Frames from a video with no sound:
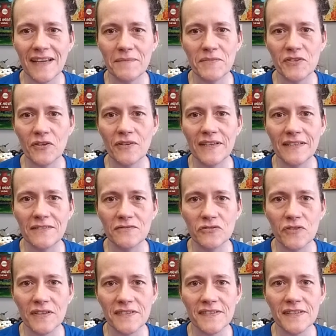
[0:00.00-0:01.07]
I'm sorry, I don't
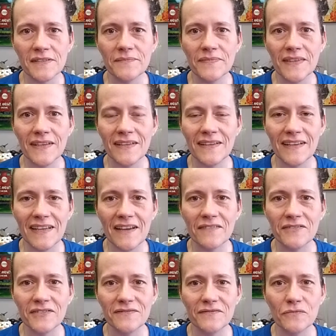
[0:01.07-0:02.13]
trust them. And I
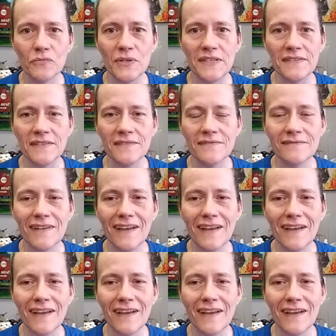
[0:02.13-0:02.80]
have reason